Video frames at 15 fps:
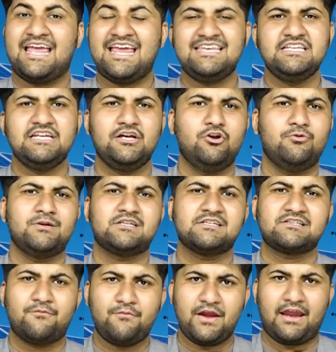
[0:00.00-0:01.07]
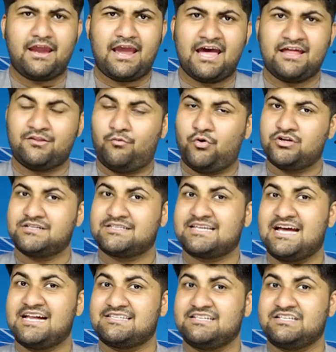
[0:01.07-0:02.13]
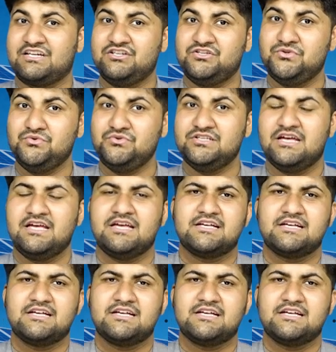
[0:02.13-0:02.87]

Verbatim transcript: 80 kilometers away and the water scarcity issues